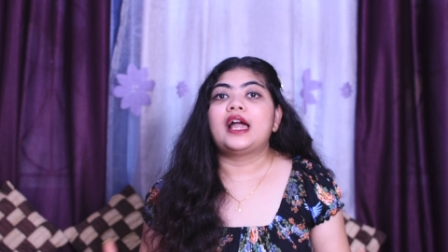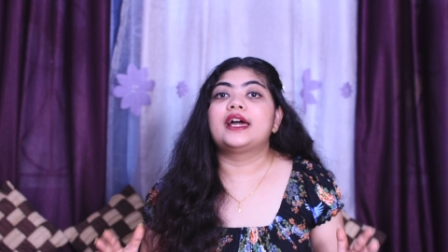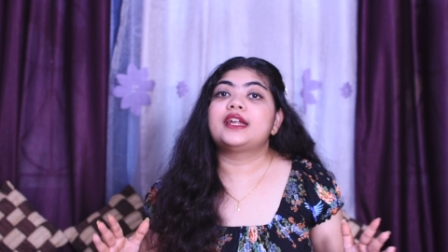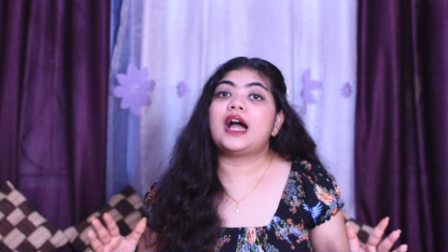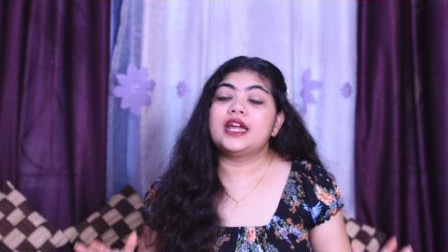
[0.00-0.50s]

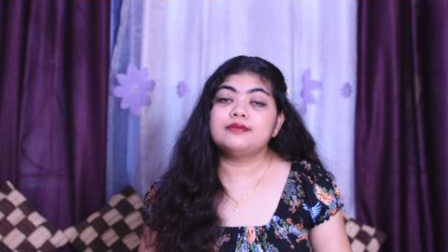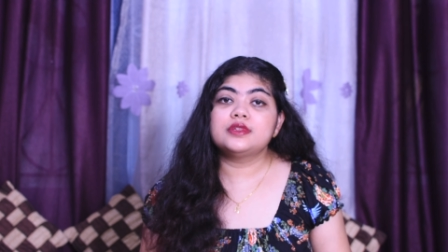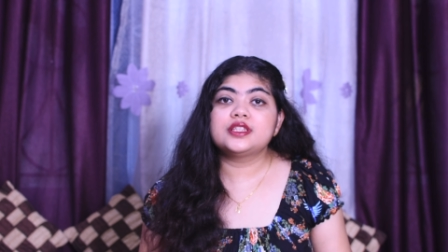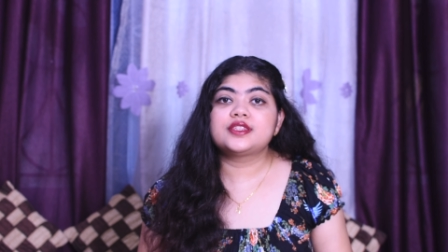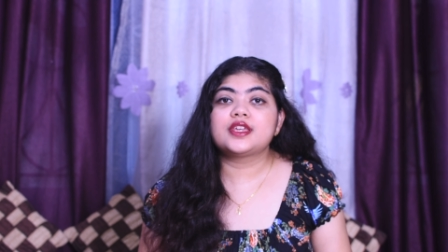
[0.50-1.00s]
And I
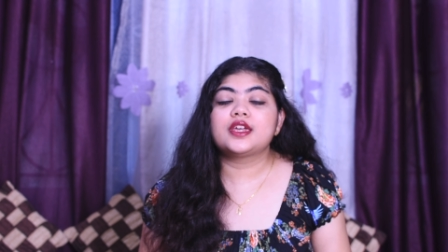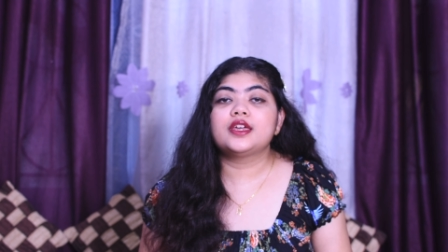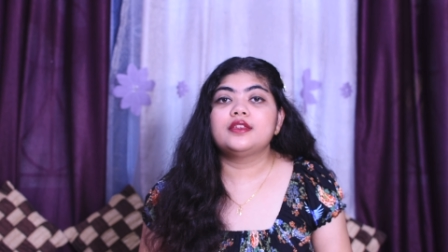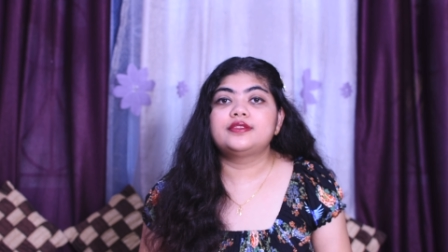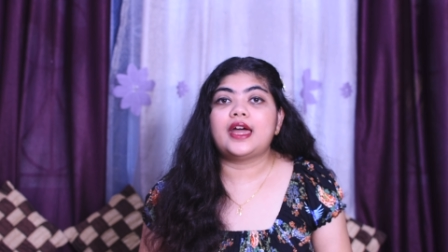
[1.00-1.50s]
must
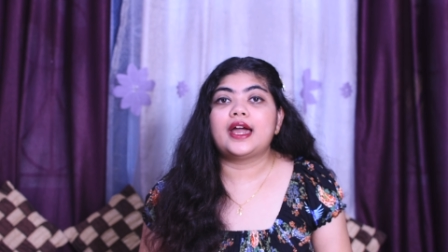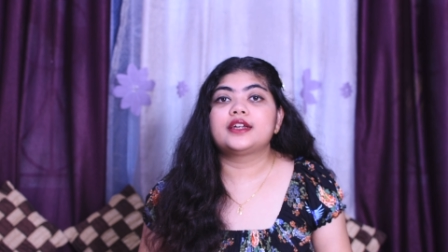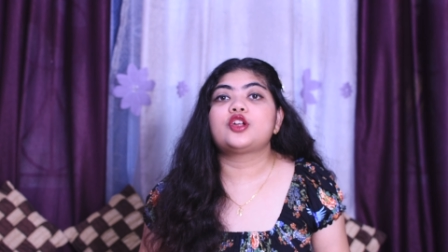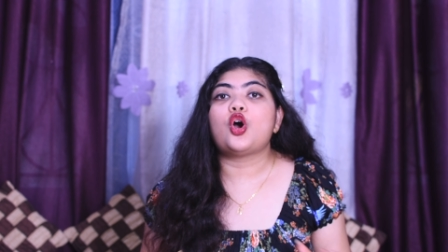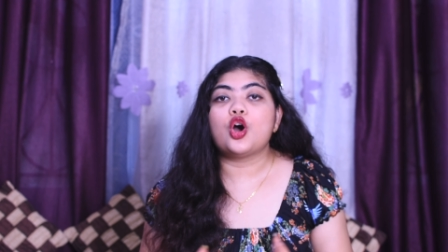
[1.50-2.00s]
say
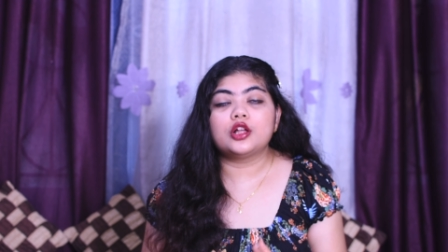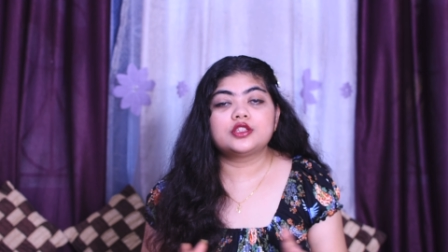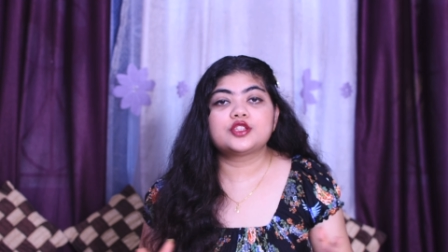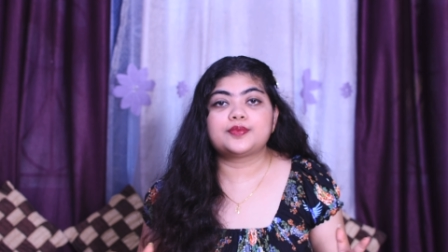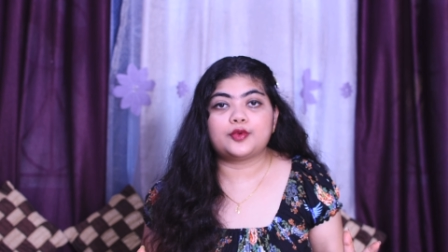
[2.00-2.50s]
that all
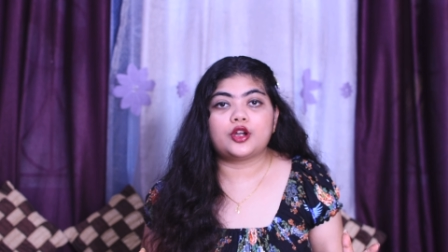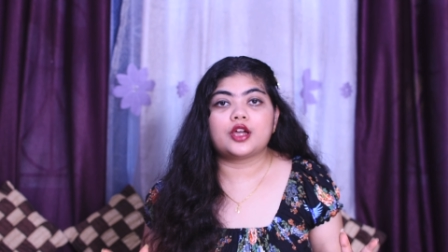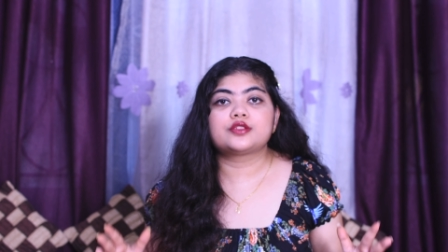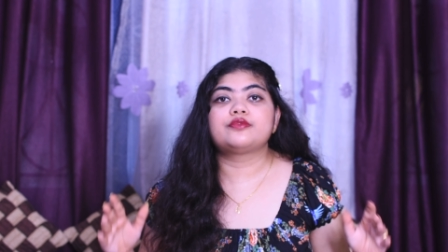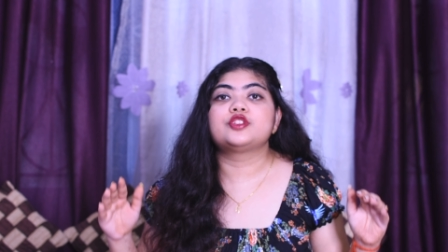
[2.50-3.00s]
these
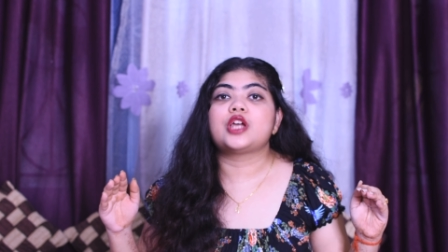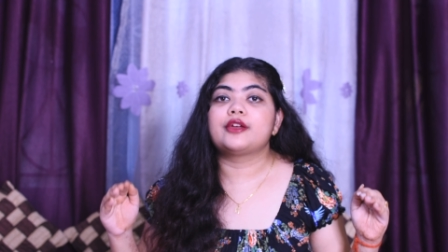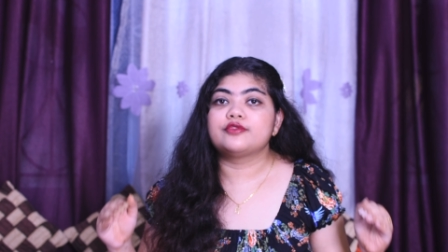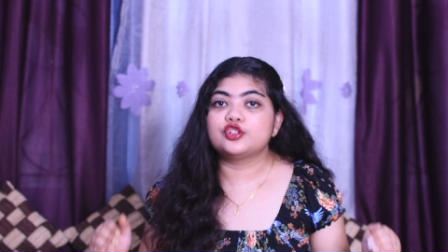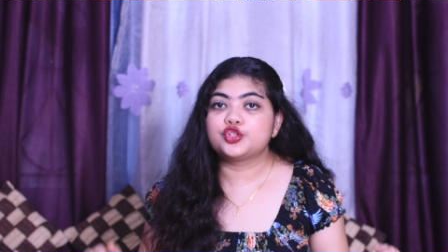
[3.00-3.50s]
products which I
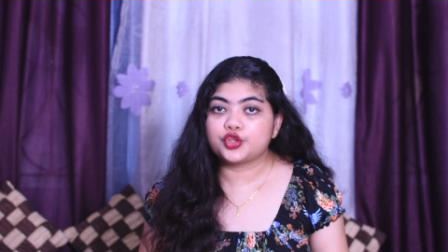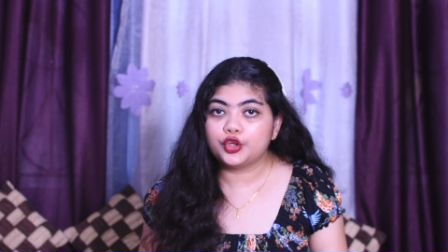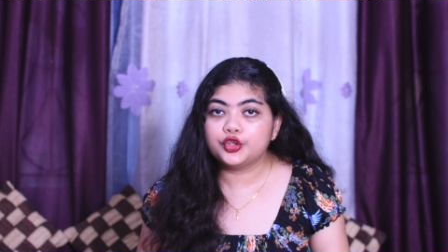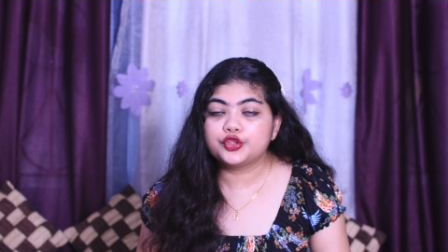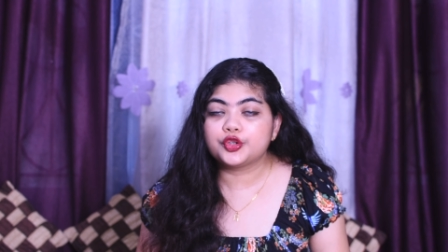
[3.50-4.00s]
will show
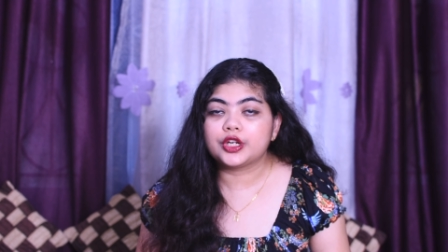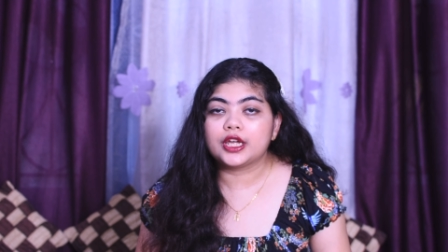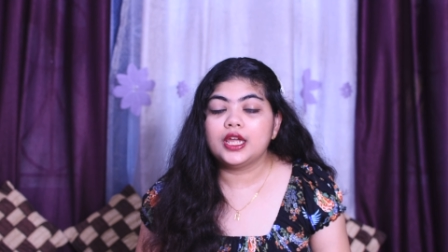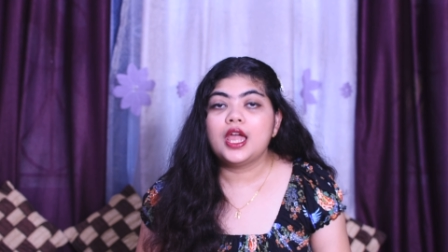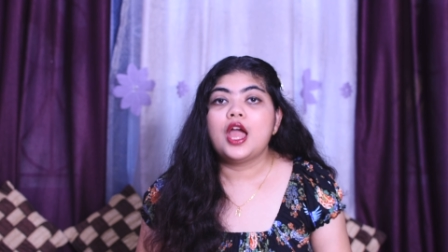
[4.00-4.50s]
you
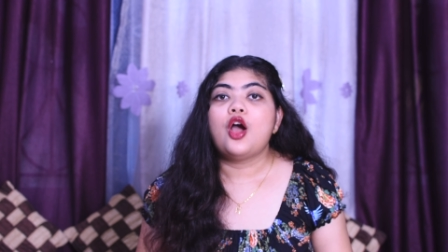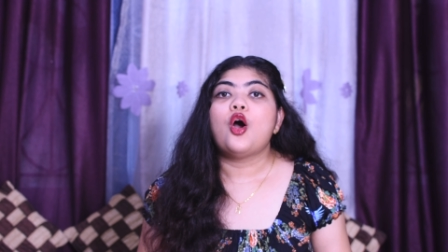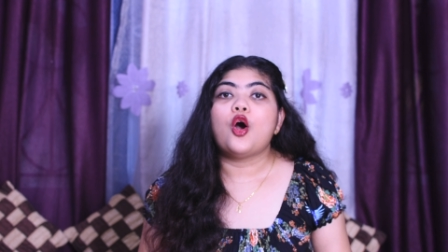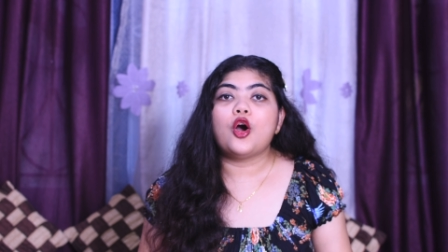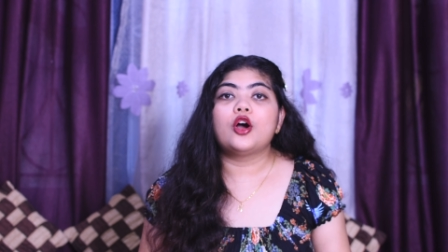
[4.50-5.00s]
today
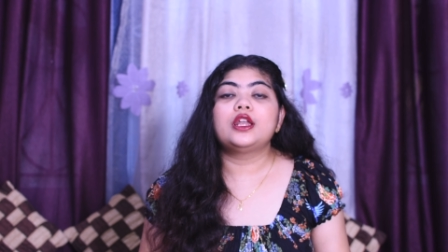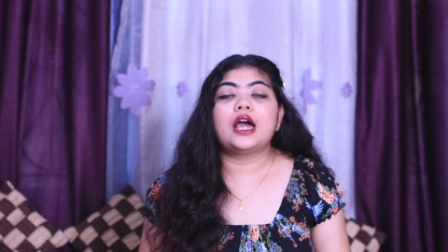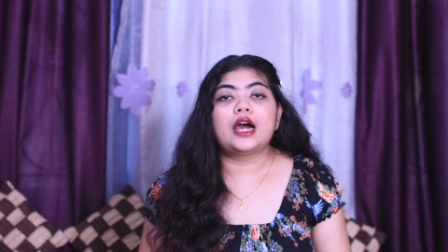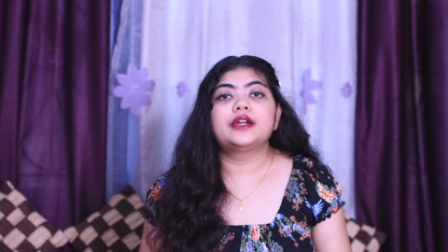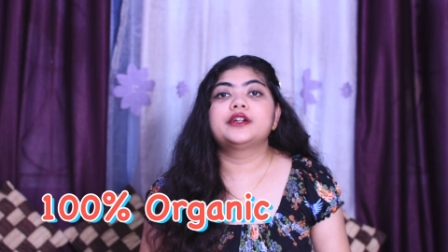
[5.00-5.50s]
all
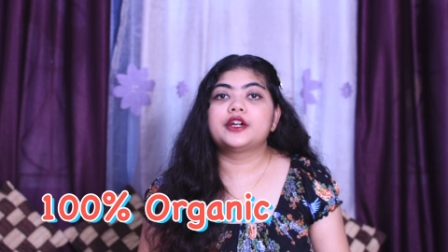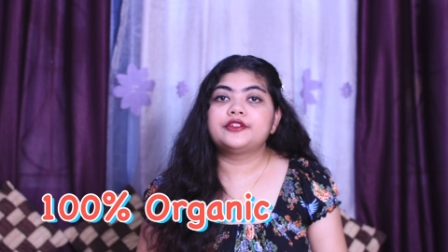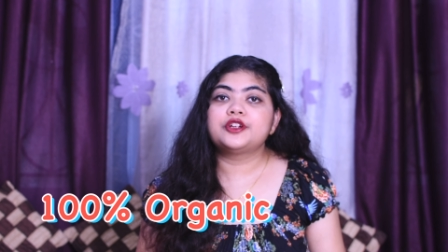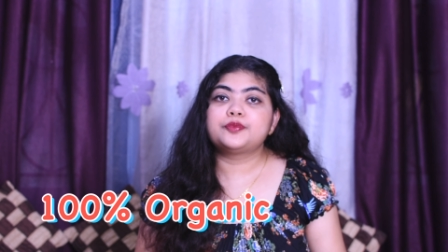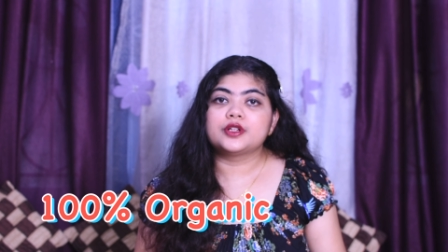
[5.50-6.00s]
are
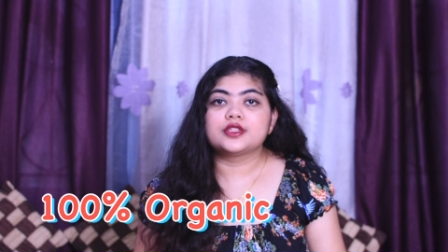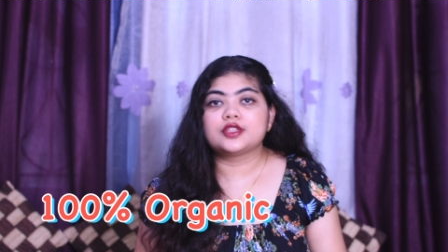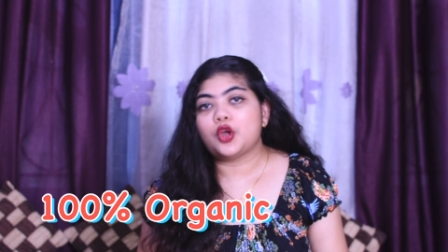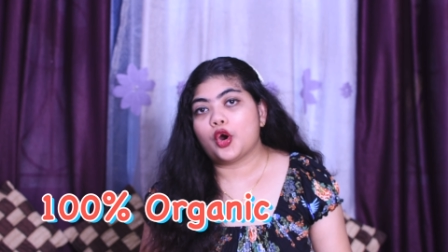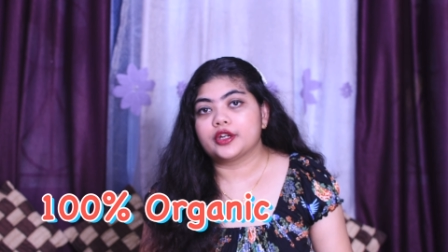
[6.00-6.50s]

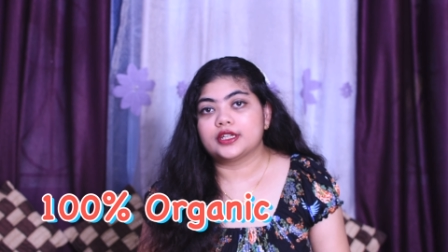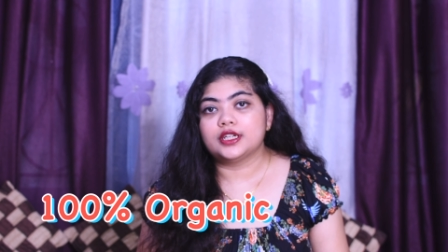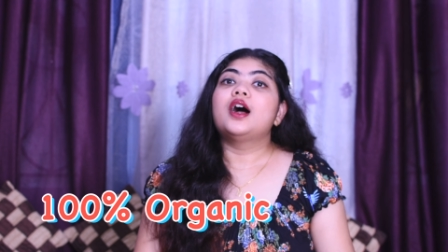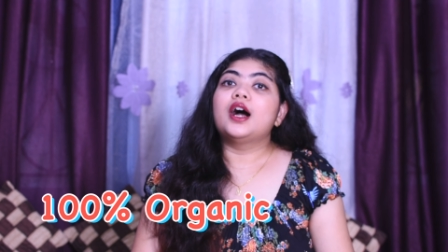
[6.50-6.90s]
100% organic.